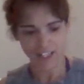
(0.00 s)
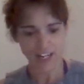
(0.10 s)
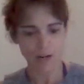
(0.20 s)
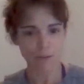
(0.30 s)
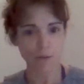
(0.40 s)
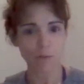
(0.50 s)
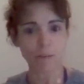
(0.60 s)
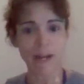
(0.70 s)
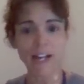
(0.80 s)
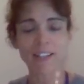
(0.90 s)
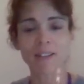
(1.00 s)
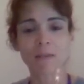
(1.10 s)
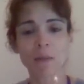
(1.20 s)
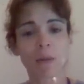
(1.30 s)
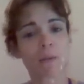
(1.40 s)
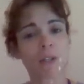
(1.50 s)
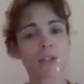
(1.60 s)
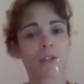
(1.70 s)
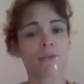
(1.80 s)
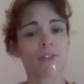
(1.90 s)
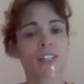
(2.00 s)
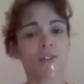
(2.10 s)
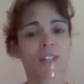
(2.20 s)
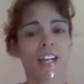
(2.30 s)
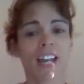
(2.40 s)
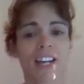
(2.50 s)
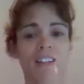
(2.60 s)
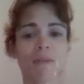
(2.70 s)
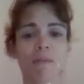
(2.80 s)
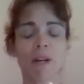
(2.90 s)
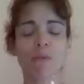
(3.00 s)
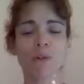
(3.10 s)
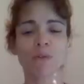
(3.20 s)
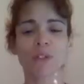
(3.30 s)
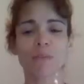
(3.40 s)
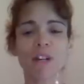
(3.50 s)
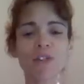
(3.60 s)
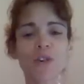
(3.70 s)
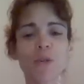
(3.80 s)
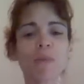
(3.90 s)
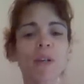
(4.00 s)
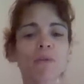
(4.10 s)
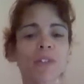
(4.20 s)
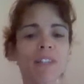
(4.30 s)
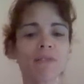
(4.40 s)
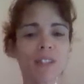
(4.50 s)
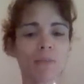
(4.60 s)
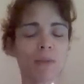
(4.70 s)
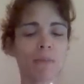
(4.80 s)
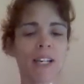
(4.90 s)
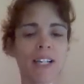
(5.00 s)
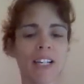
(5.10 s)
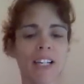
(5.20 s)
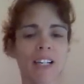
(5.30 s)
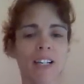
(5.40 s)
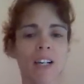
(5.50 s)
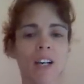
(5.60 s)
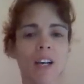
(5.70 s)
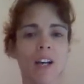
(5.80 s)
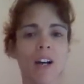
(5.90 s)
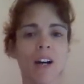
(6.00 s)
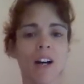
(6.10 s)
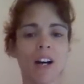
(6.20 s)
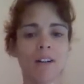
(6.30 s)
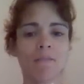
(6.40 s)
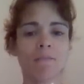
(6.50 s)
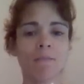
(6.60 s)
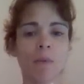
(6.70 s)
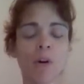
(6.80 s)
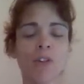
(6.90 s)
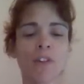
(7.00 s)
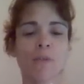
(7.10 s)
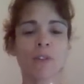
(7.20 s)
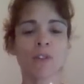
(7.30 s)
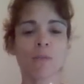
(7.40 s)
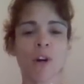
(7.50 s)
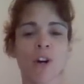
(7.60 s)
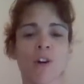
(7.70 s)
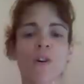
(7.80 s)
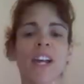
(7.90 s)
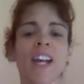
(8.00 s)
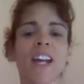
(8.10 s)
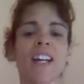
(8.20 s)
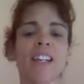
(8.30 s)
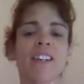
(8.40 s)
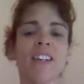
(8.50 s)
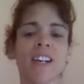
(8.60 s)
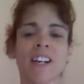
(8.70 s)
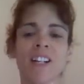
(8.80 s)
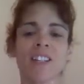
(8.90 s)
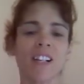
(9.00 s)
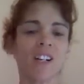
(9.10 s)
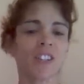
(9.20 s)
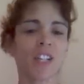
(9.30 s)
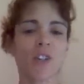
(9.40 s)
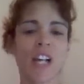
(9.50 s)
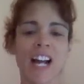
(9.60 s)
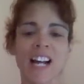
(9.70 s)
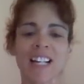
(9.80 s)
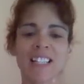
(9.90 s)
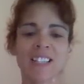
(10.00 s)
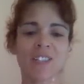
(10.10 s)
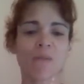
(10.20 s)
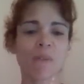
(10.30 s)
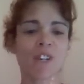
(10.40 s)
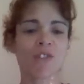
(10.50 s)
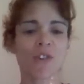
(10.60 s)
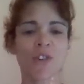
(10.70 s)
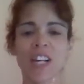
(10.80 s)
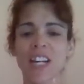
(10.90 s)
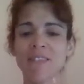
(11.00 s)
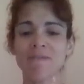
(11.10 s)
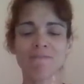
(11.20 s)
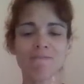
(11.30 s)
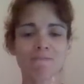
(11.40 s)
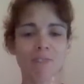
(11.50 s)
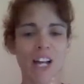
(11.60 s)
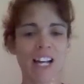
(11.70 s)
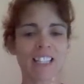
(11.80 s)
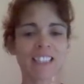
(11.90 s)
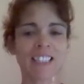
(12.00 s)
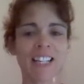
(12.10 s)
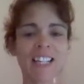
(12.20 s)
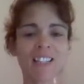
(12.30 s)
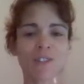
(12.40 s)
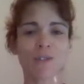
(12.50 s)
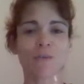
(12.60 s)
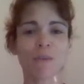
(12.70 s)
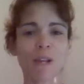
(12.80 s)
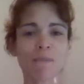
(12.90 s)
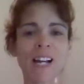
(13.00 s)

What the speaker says: I will be back. Maybe I'll make another video today. Maybe I won't, I'm not sure, but I will definitely be making another one tomorrow, and I'll take you guys on my journey as I get to make